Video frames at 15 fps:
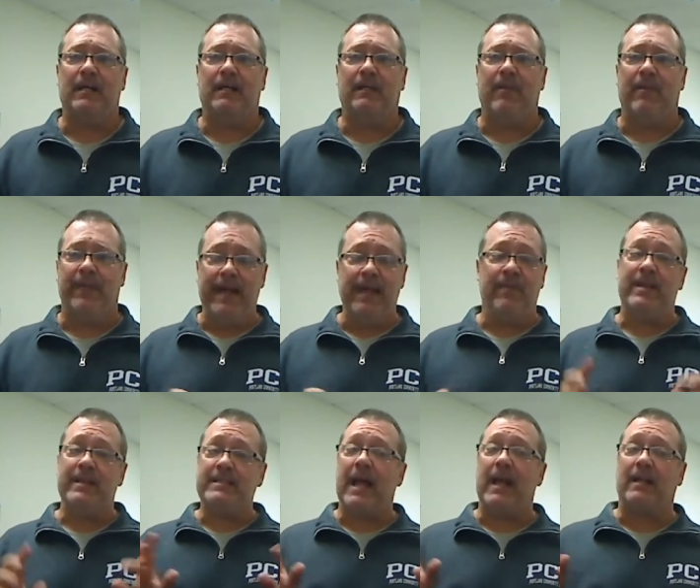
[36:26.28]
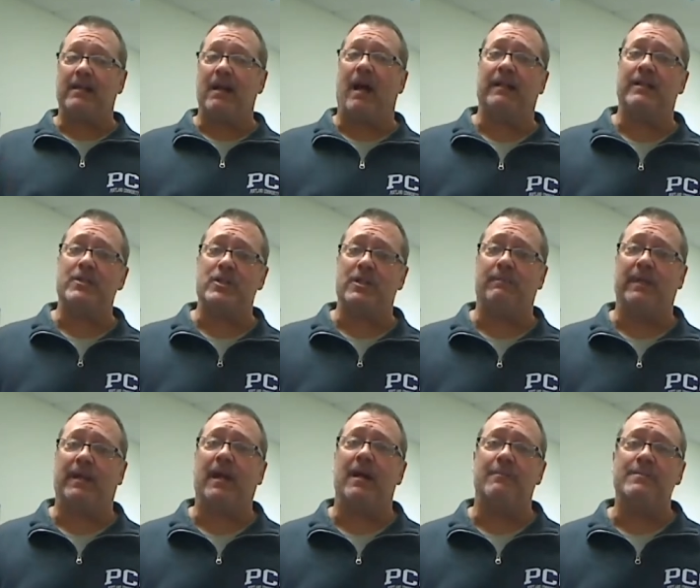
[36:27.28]
then the technology
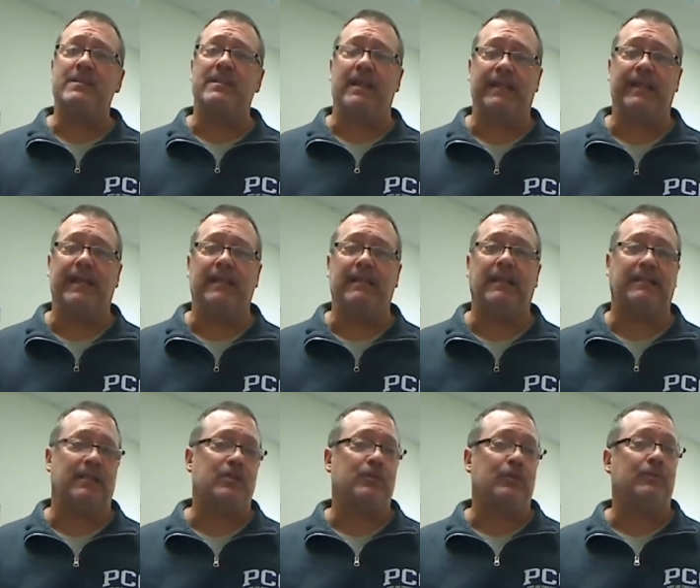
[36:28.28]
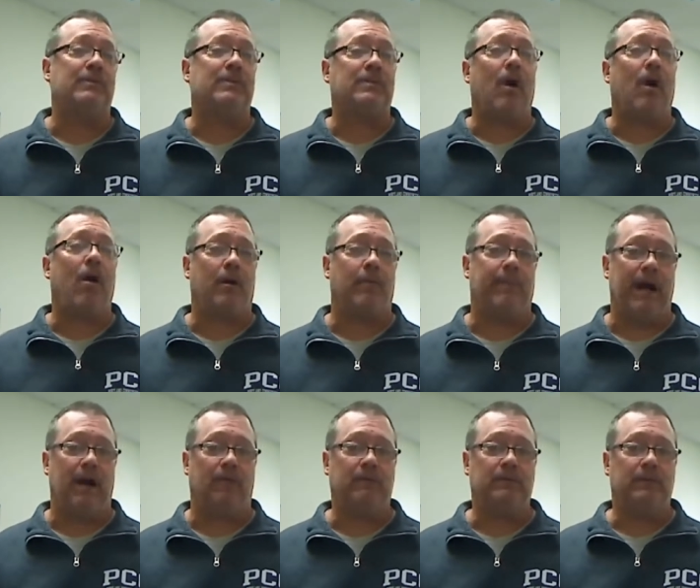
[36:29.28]
becomes the thing that the students talk about.